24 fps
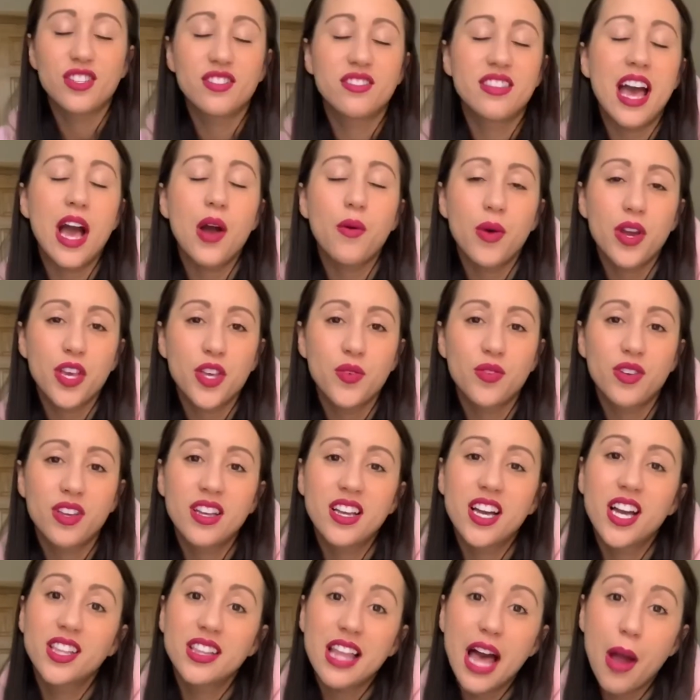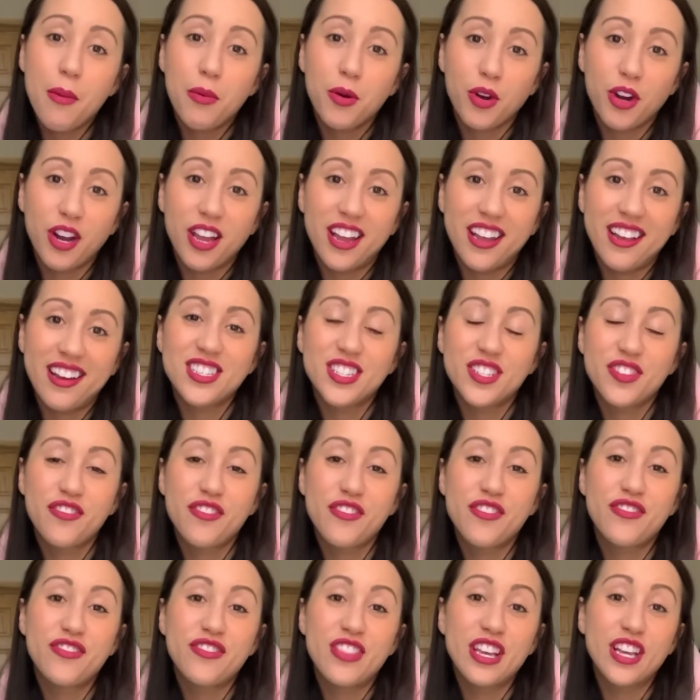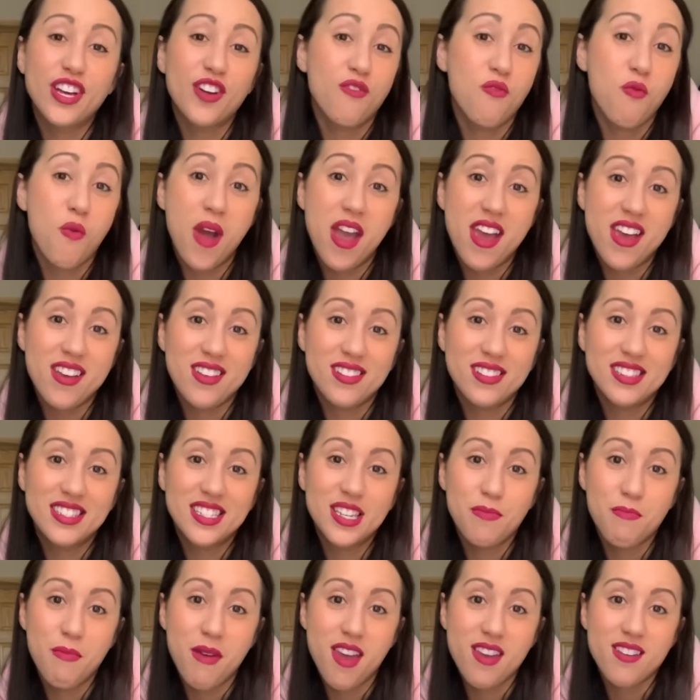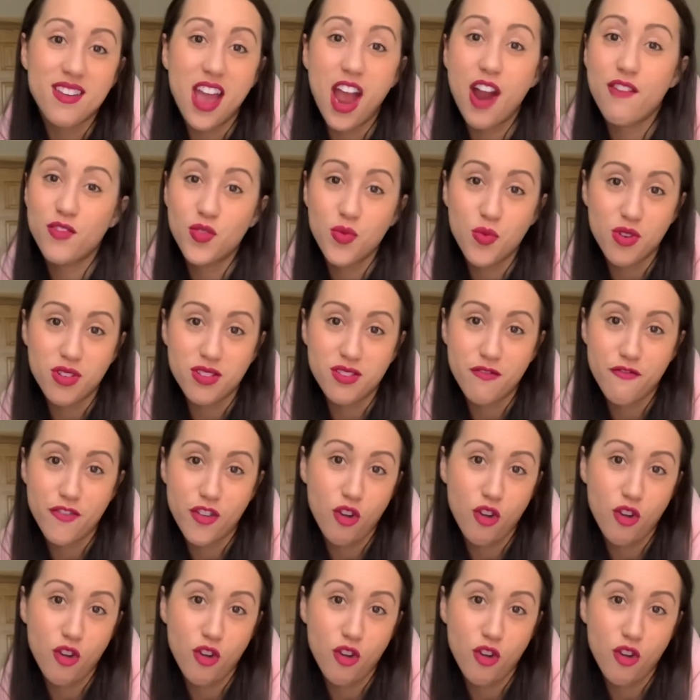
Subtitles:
That way you can collaborate and think of ways to make everyone feel